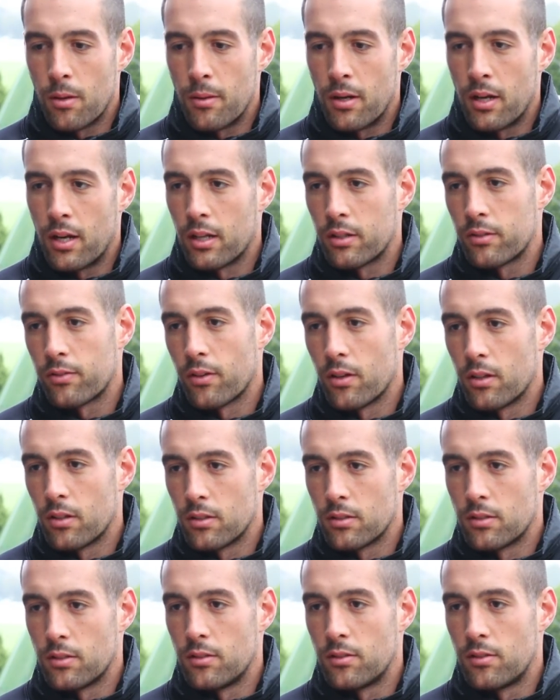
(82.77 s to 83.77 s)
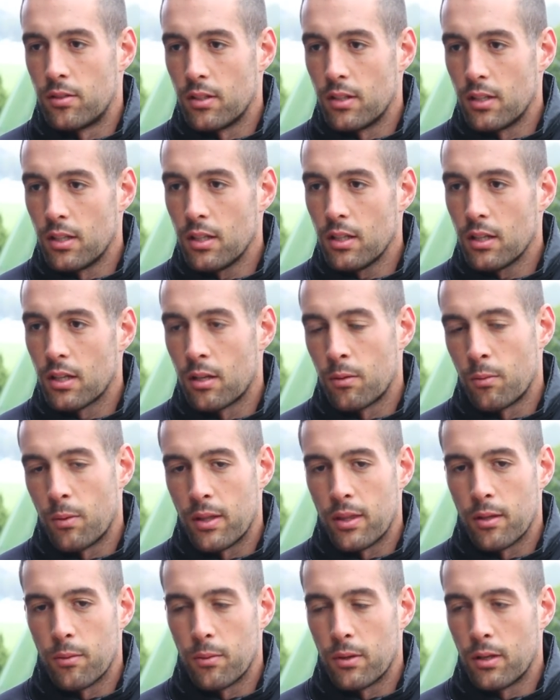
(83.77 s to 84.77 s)
and our next focus is Sydney and
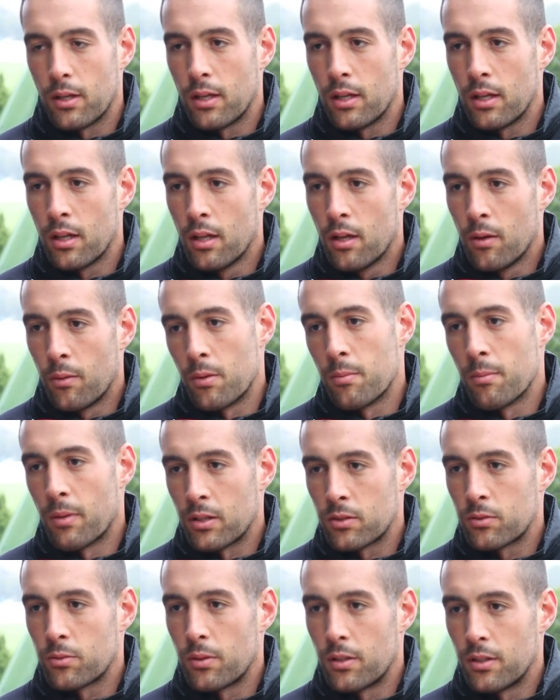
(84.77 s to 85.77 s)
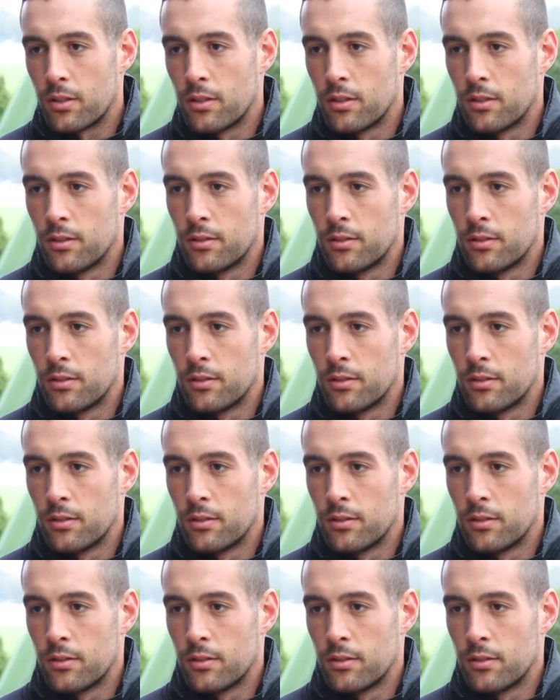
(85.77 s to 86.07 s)
one that we must win.